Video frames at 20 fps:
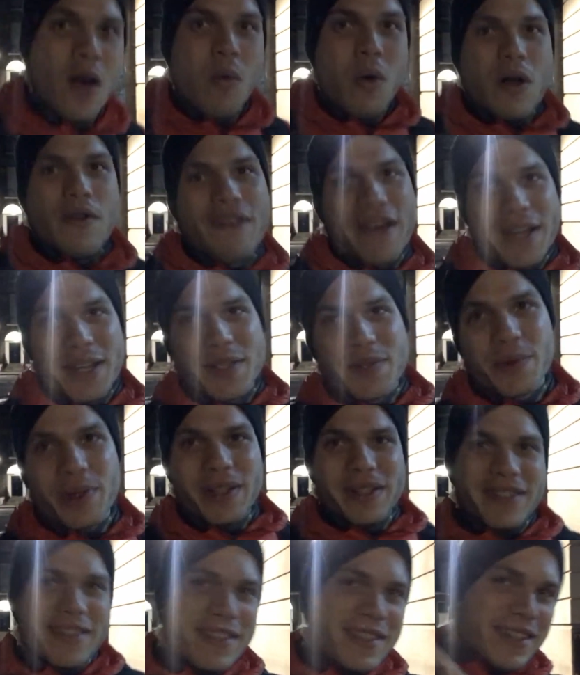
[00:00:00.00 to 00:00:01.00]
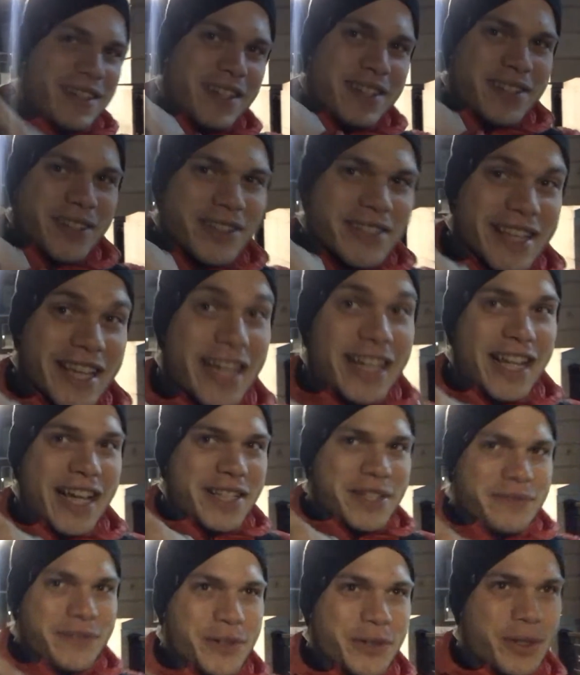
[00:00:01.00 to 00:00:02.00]
Well, that is once it starts getting
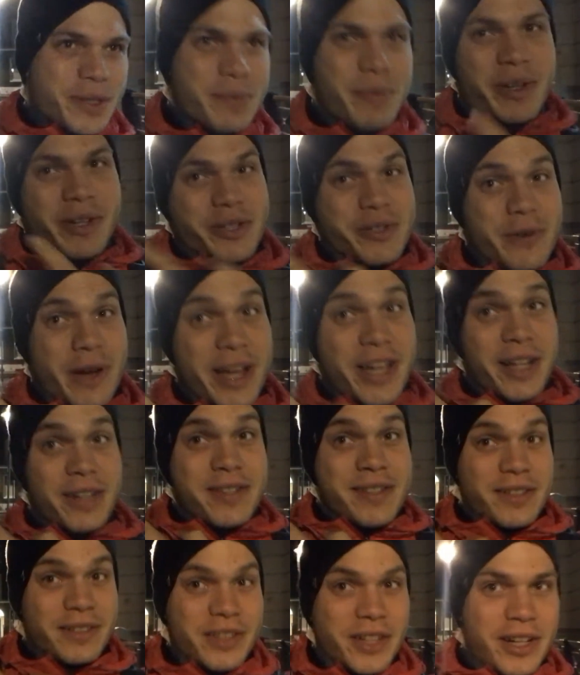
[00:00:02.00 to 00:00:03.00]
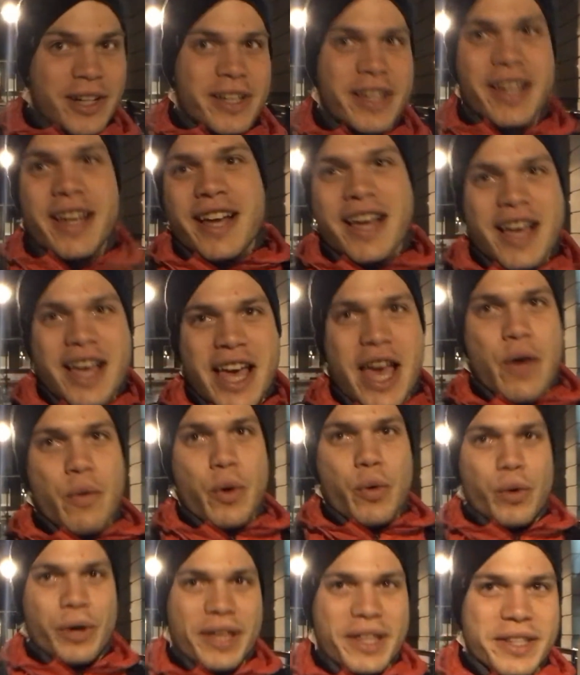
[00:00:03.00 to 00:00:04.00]
light, of course, because right now it's still dark and
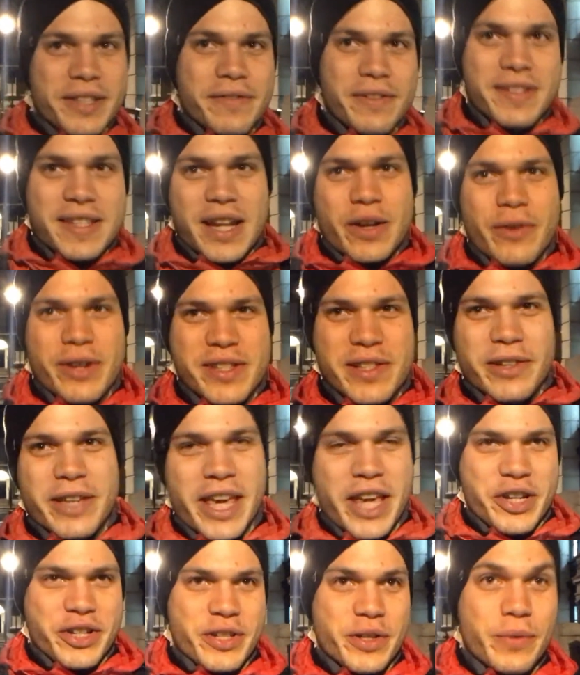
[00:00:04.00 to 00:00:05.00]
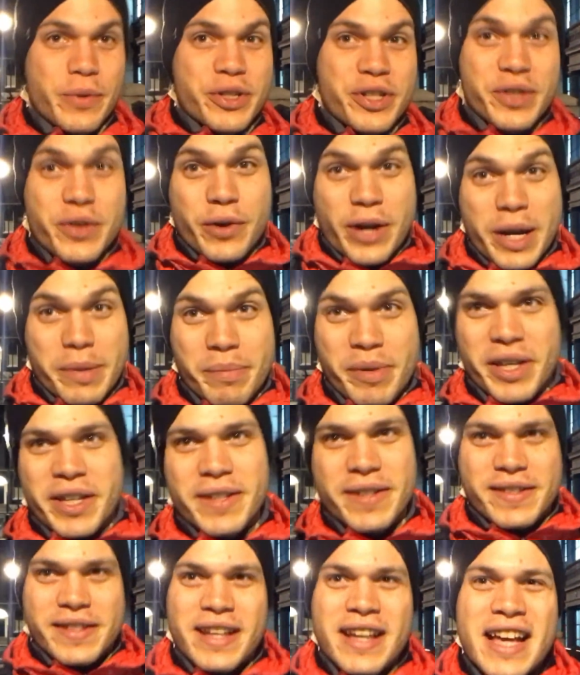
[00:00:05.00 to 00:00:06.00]
we're walking to the sunrise location, which is great
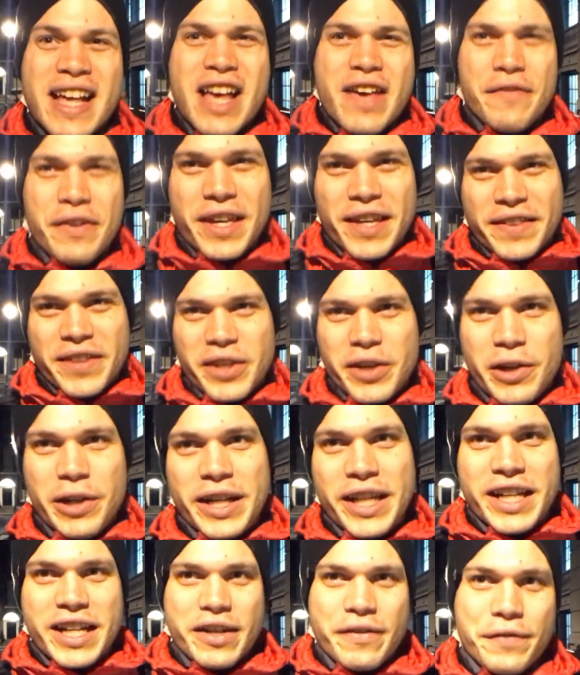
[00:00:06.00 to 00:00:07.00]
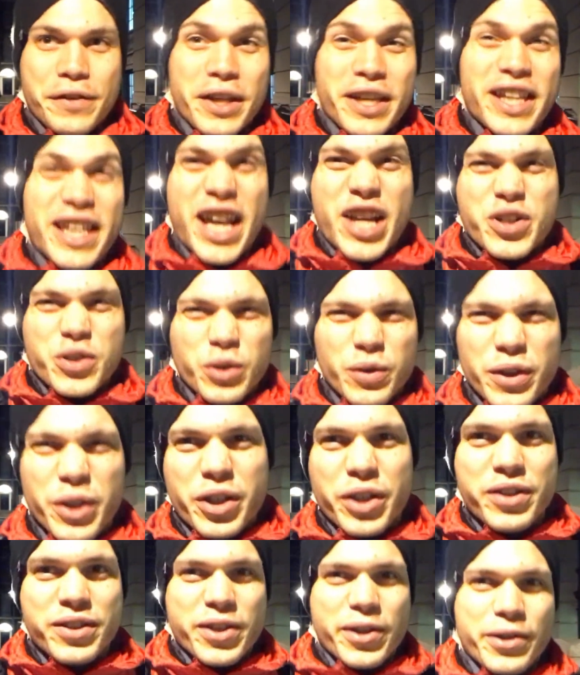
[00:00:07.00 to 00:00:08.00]
because if you get there early enough, you can catch all the
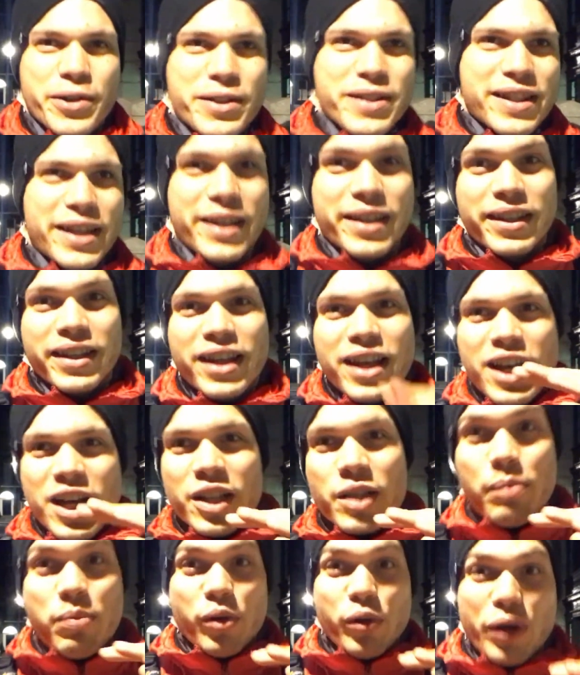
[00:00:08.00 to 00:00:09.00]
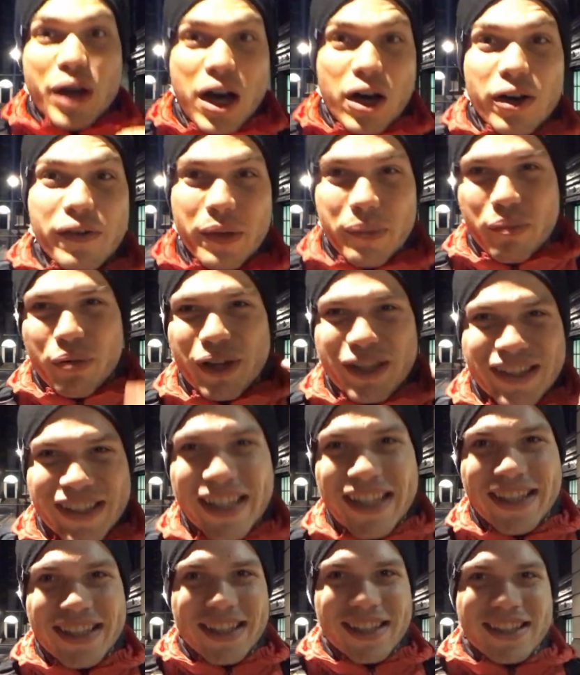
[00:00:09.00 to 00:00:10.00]
good tones, like the blue hour that
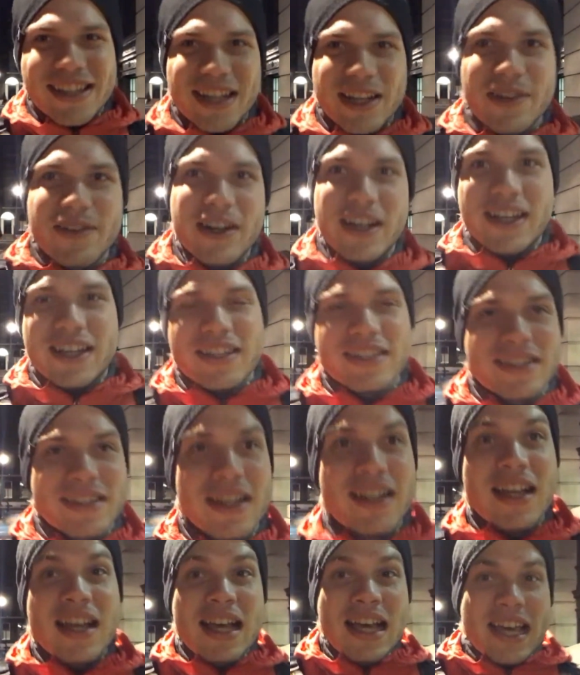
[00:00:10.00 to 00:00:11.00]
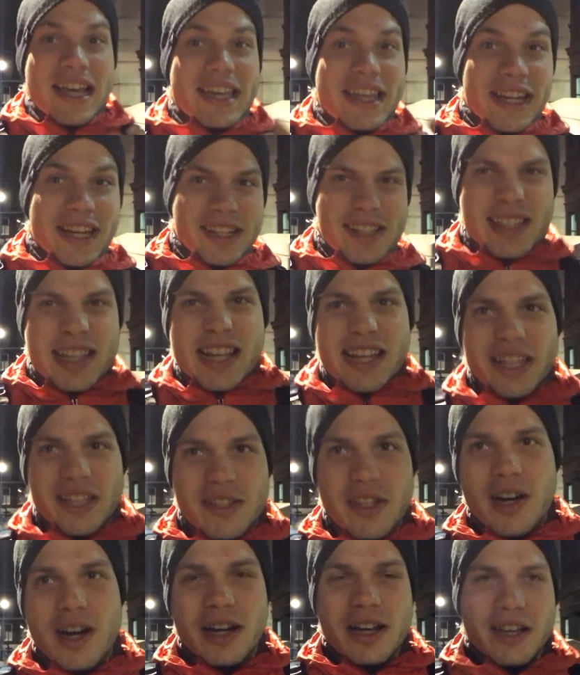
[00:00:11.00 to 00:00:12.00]
precedes the sunrise, it getting slightly
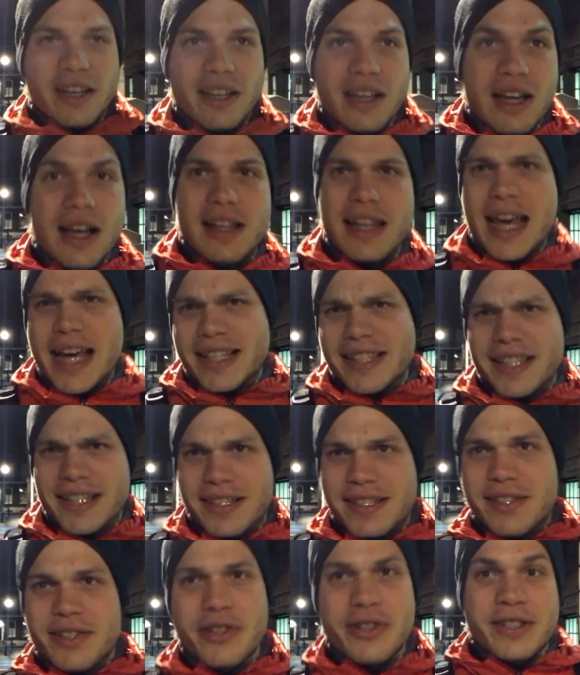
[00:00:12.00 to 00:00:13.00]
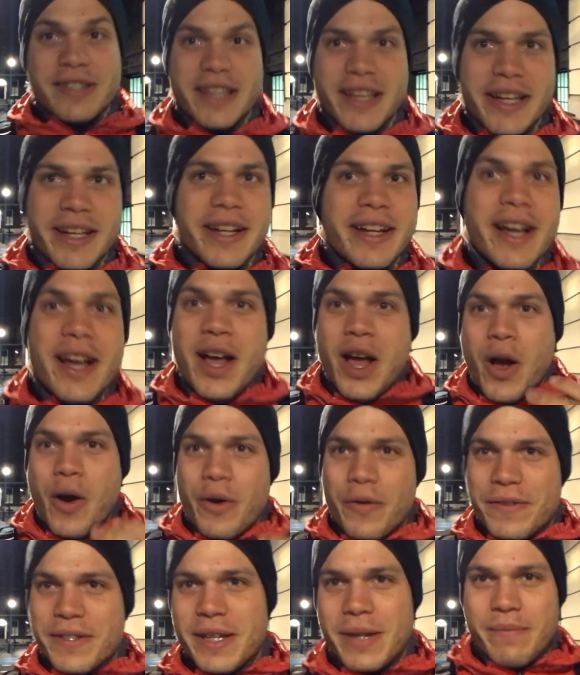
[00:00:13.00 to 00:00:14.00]
lighter, I should say,
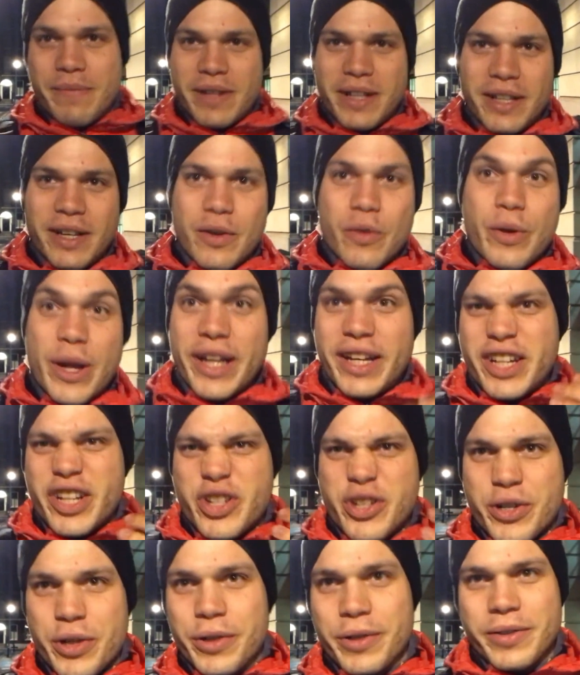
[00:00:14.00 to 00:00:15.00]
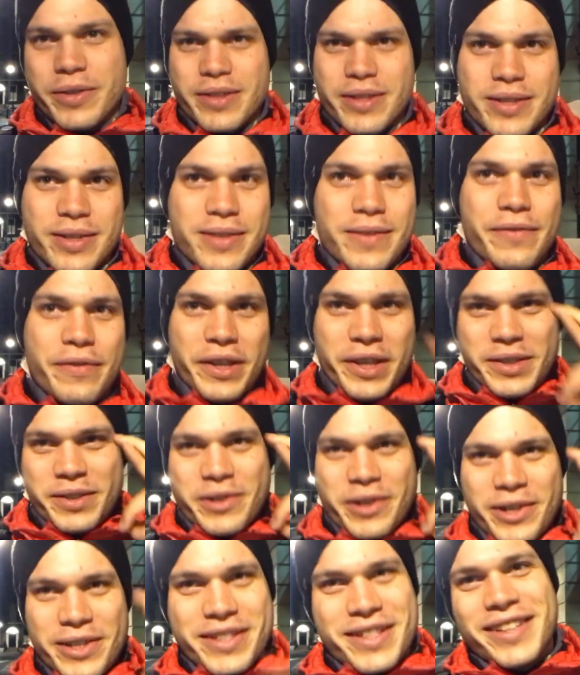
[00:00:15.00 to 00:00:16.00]
with some reddish tones, fingers
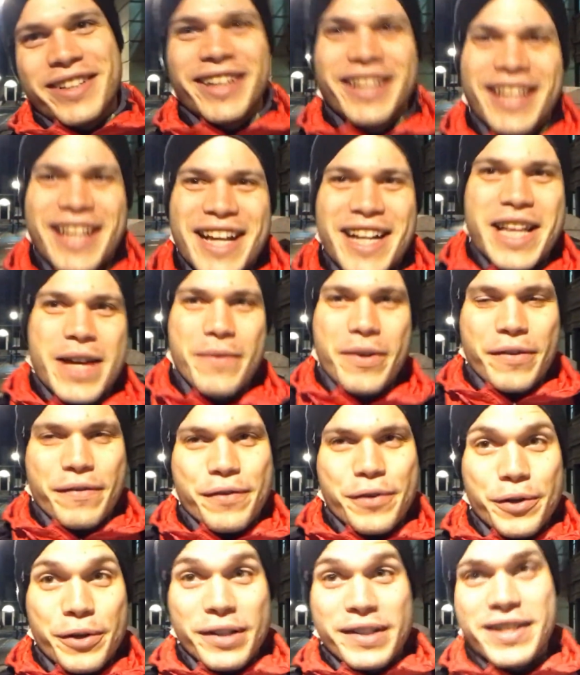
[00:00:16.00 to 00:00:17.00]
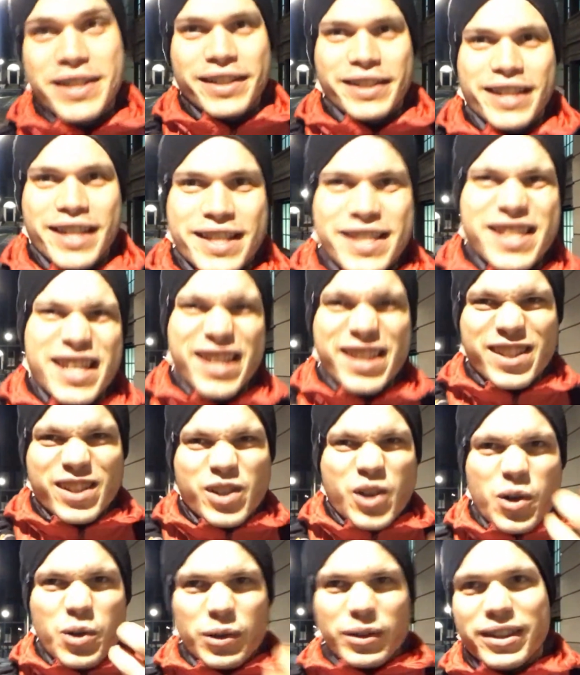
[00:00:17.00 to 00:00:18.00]
crossed, coming through until it gets nice and
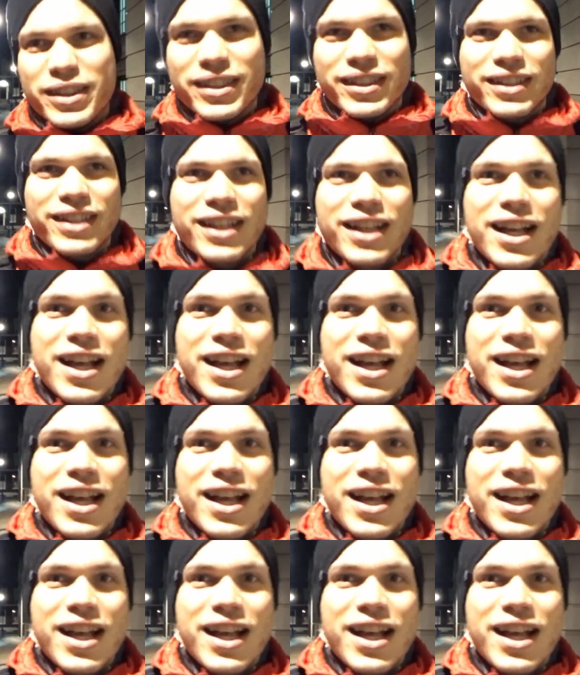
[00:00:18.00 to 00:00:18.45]
golden.